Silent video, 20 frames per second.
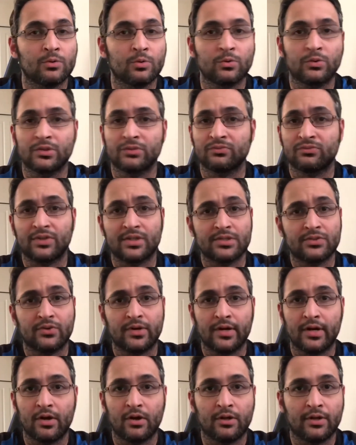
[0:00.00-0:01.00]
who was
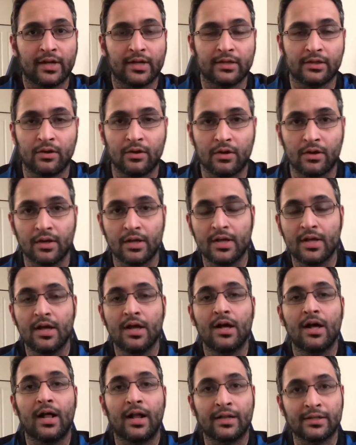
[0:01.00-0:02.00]
frustrated all night long.
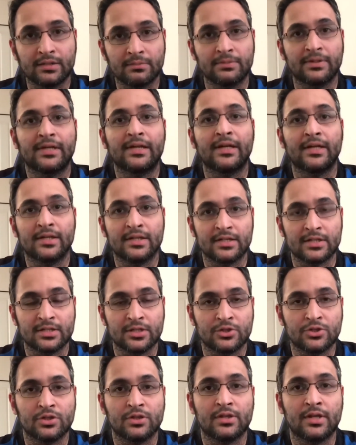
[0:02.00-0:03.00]
Ultimately, a
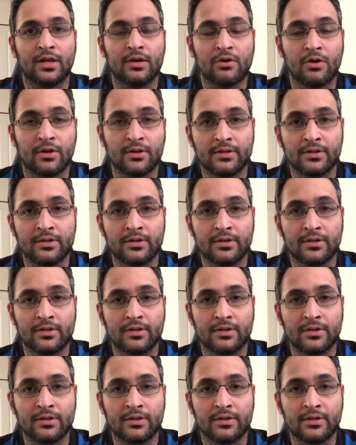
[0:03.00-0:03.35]
decision that Conte